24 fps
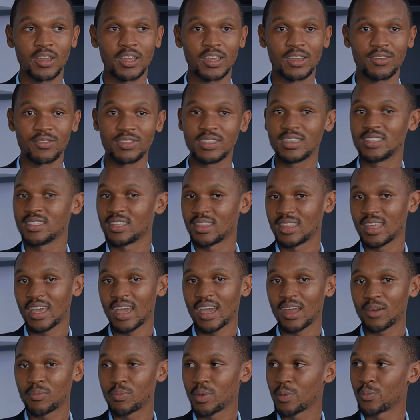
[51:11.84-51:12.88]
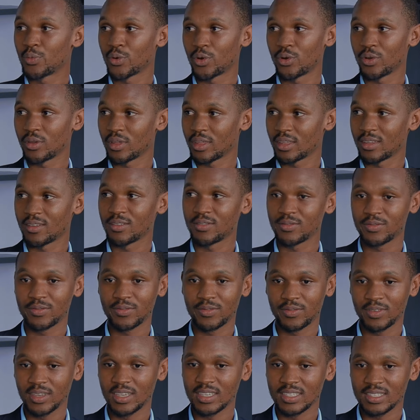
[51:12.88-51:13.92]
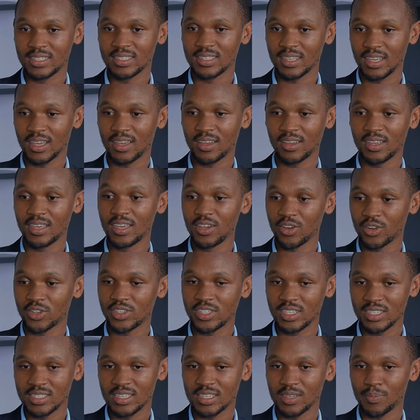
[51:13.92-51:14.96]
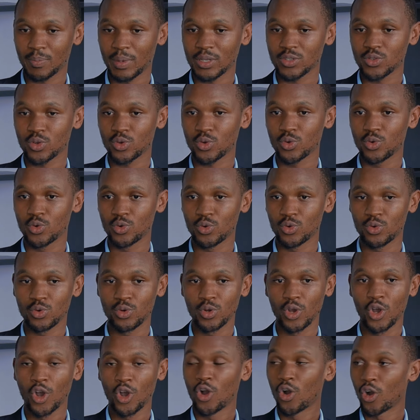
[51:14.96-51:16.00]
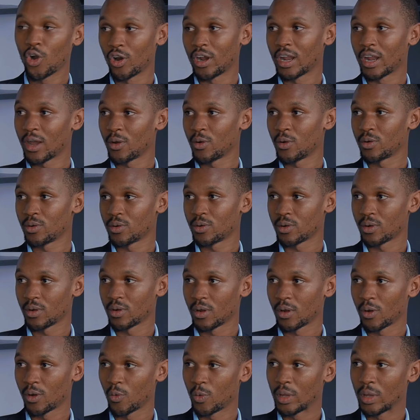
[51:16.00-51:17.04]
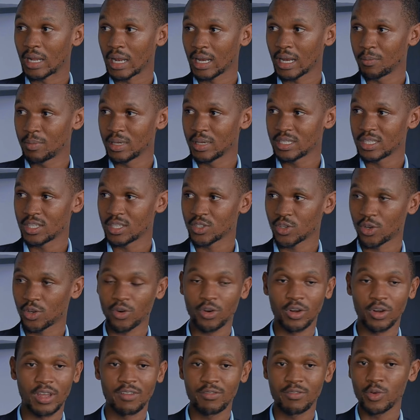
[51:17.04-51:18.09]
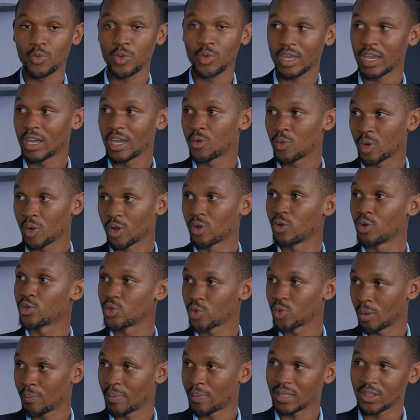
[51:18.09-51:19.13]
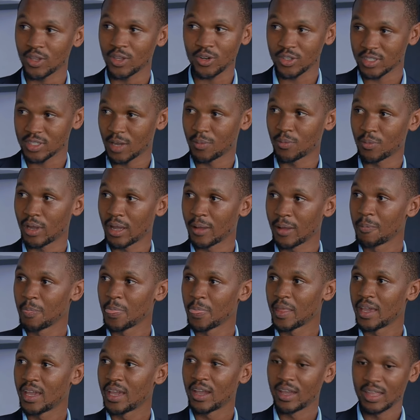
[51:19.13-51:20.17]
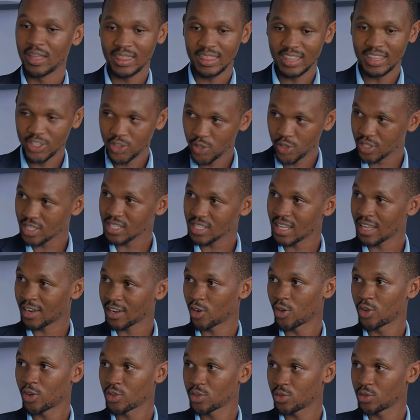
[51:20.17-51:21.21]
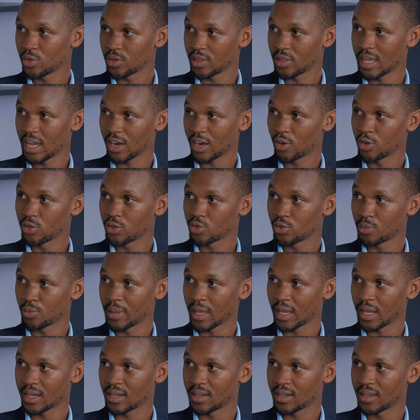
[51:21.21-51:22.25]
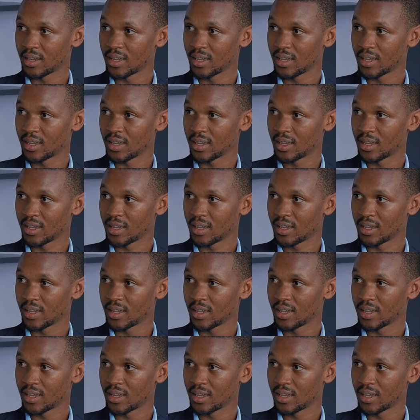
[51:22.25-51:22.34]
if there they are people, if he's, uh, he or she is a person who on a weekly basis or on every weekend will go to a party or somewhere, mm-hmm. the choices that are going, they are going to make.